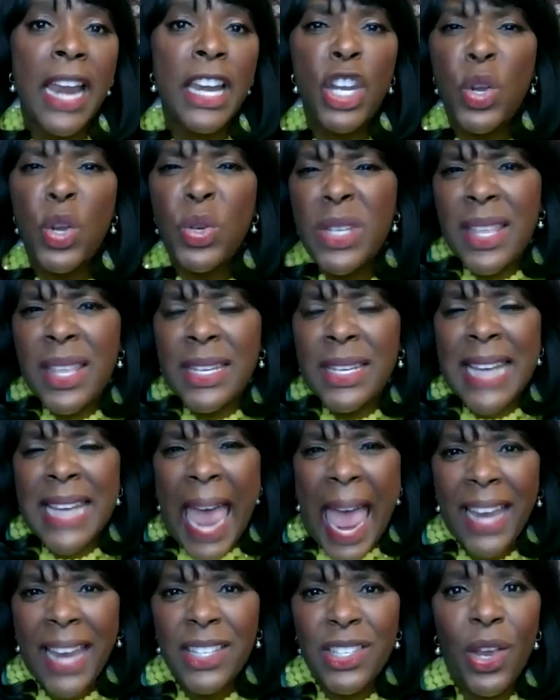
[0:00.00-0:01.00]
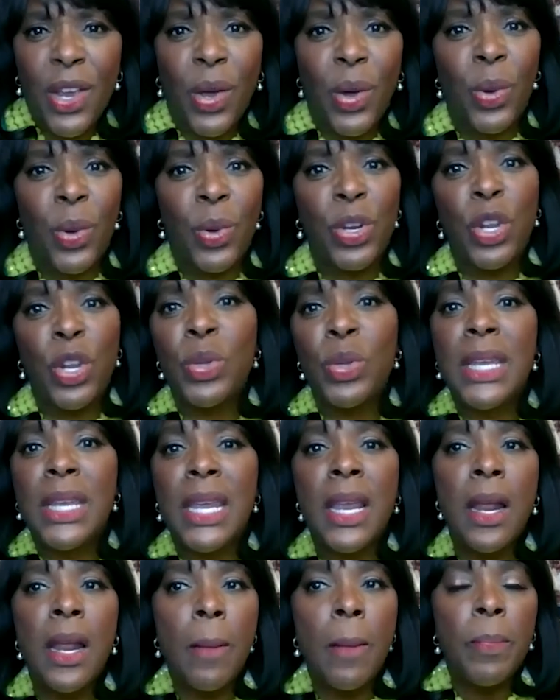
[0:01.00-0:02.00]
And using the tax code,
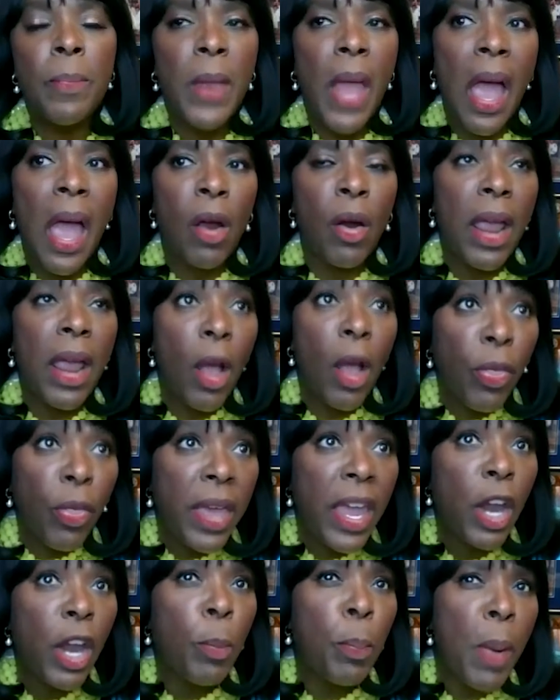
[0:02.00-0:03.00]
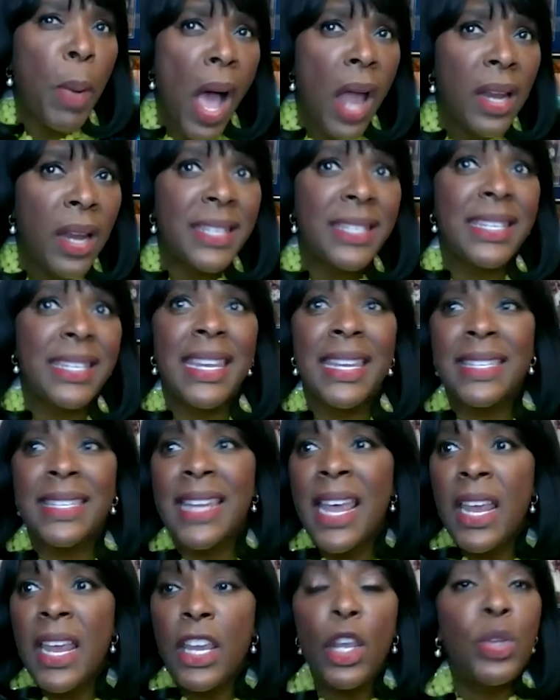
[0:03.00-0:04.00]
using our healthcare policies,